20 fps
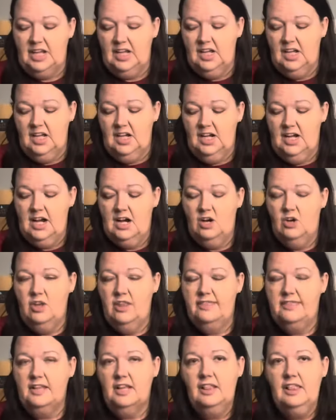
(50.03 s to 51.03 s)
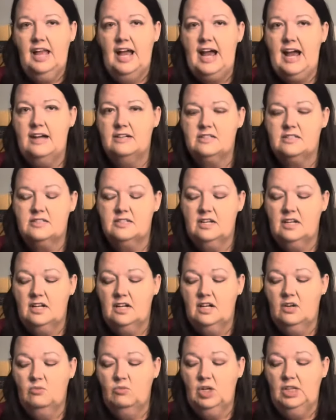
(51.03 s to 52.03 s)
Now the last
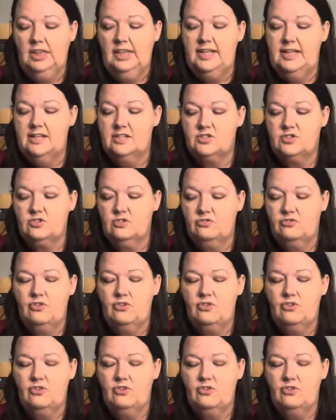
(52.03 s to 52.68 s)
release